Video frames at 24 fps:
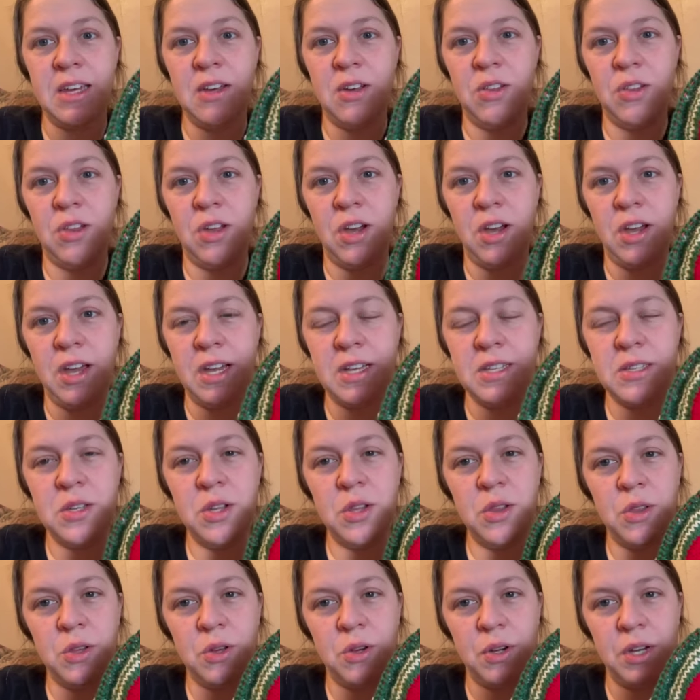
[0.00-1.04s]
a lot as a
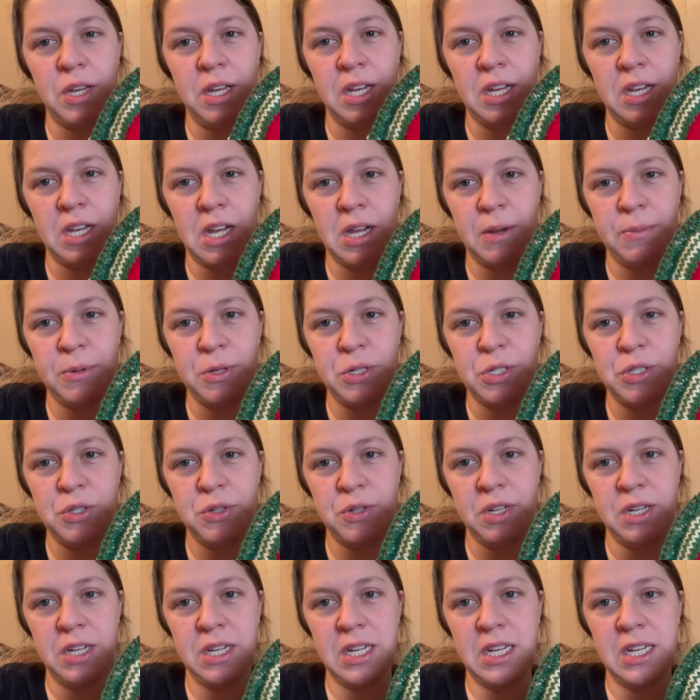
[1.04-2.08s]
learning
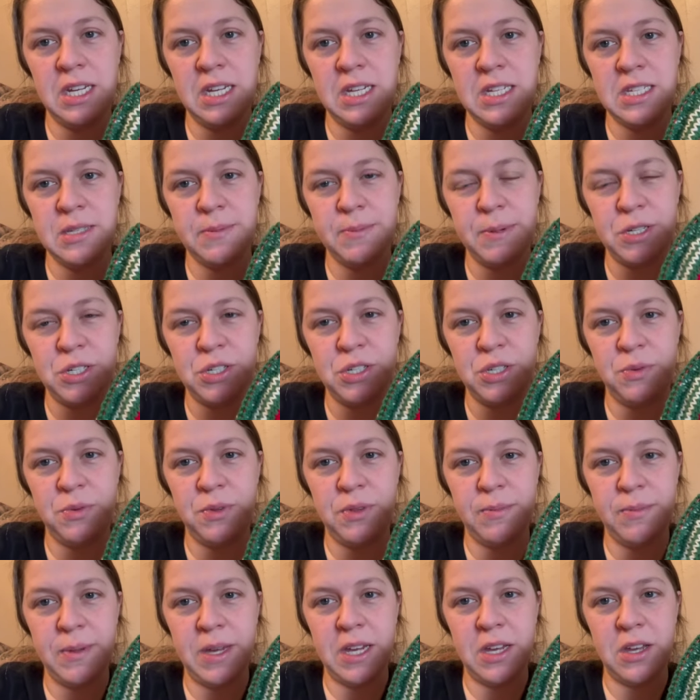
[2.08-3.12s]
opportunity, especially
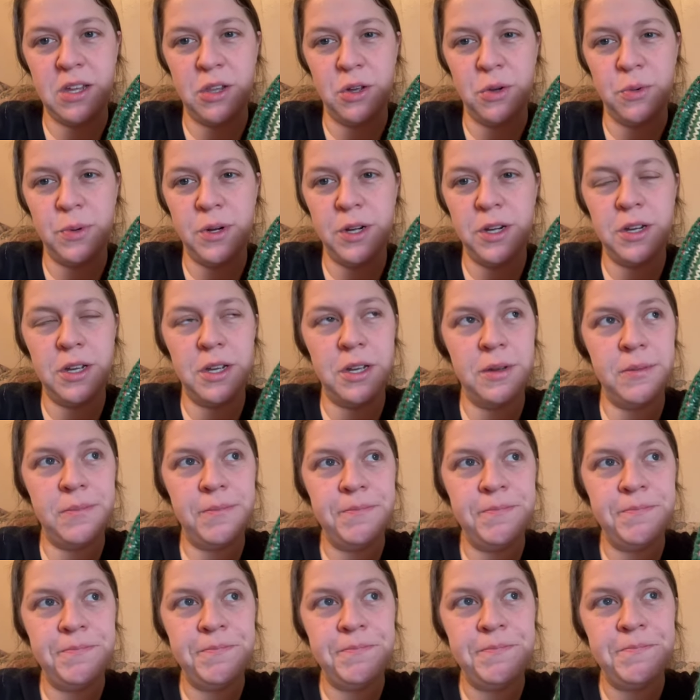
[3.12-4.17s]
with my color work.
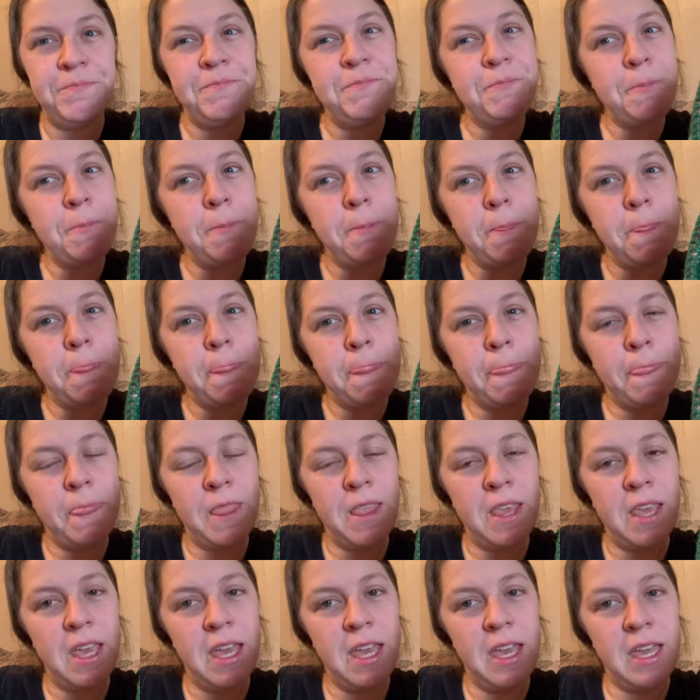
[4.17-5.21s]

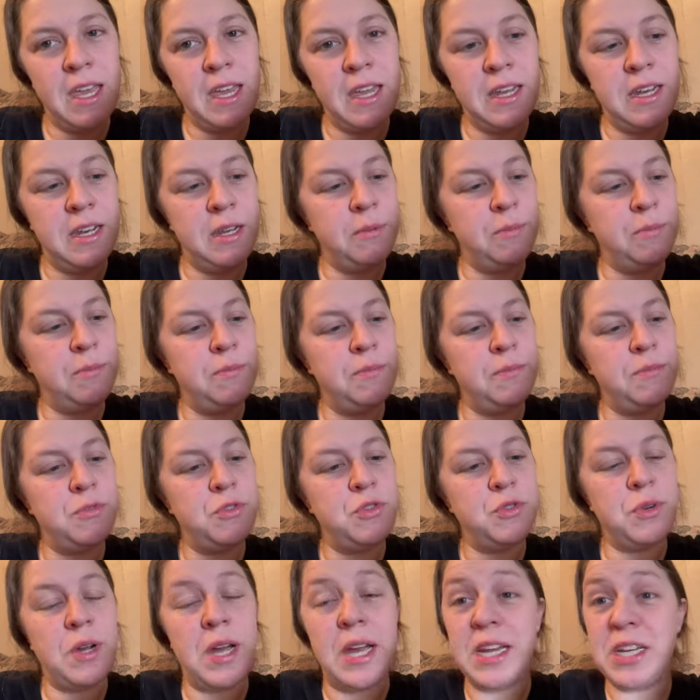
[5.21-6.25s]
And I'm
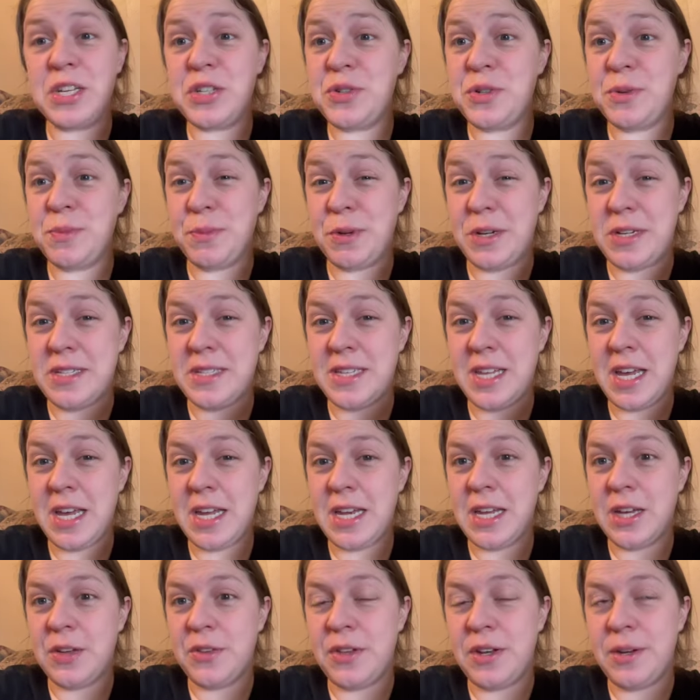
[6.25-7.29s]
trying to embrace that
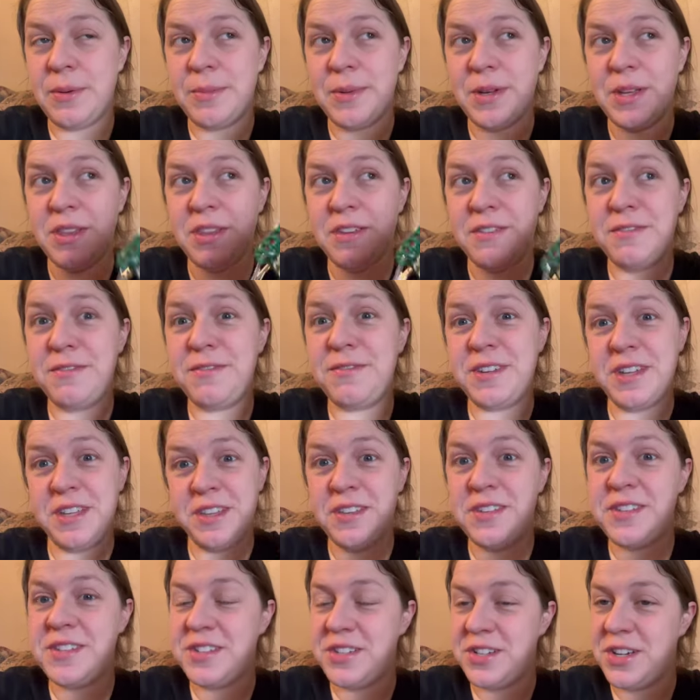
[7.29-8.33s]
now that I'm on the 5th
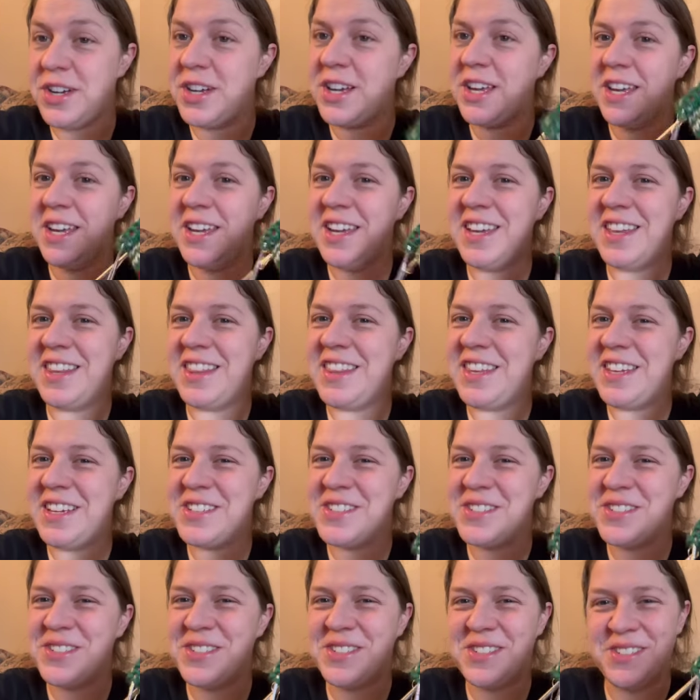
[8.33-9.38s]
stocking and
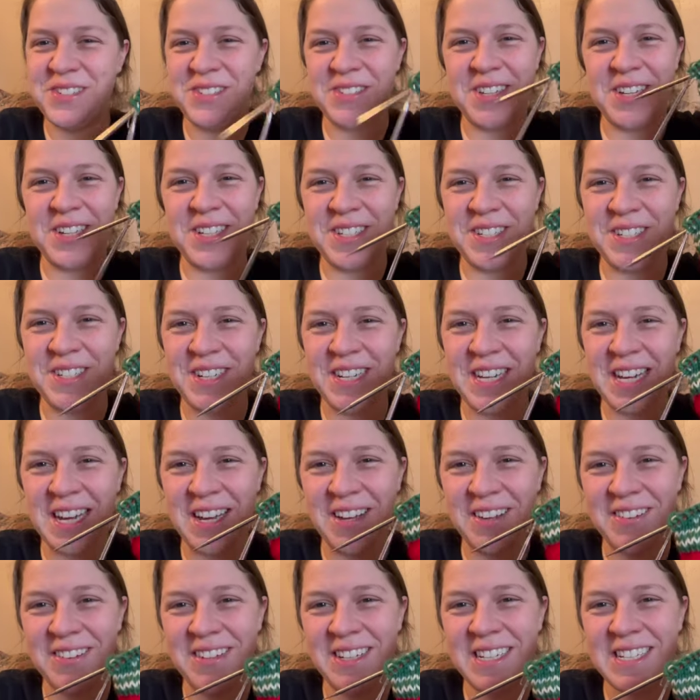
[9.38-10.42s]
things are still not turning
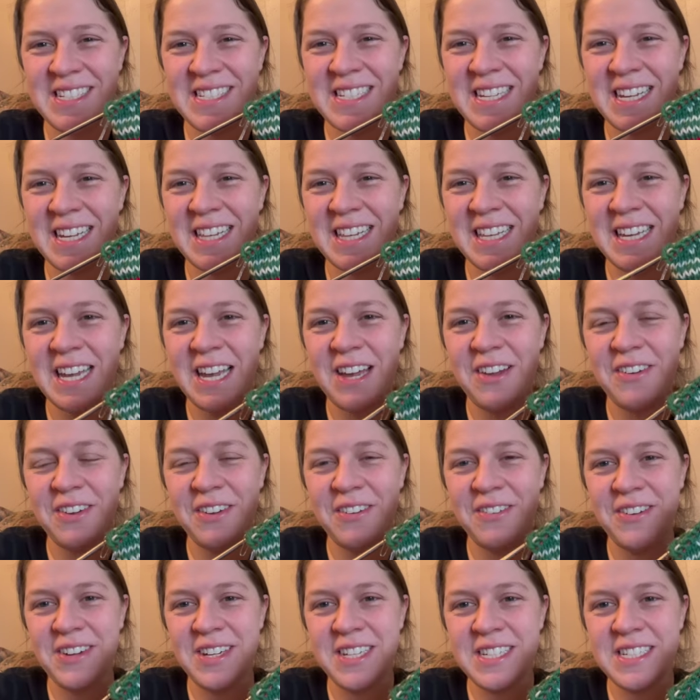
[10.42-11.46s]
out exactly how I
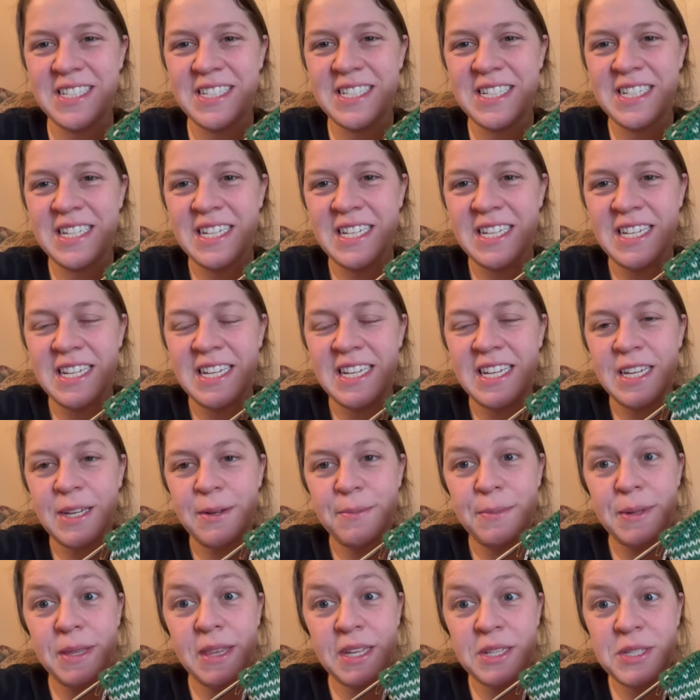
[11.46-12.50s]
want,
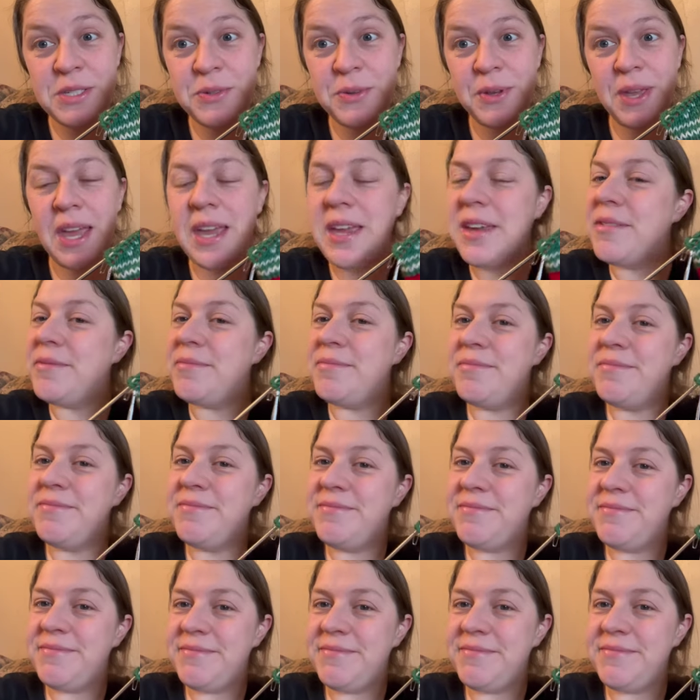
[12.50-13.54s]
but that's okay.
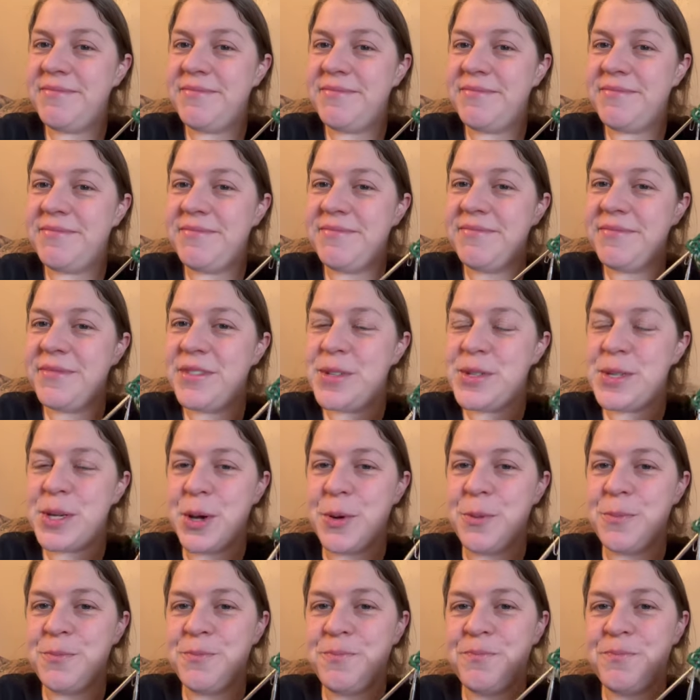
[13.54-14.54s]
So